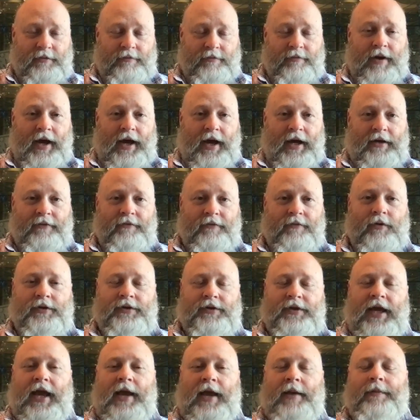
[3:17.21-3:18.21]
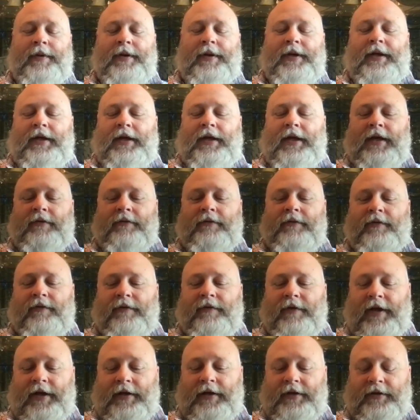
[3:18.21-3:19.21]
the bite of what's happening and
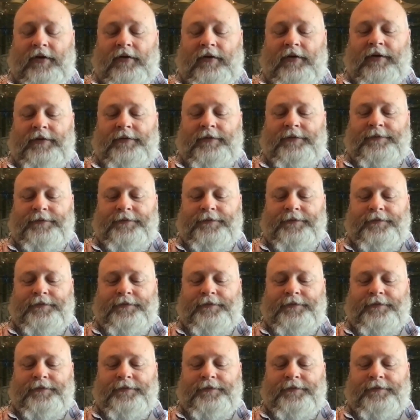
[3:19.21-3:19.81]
reflect on it.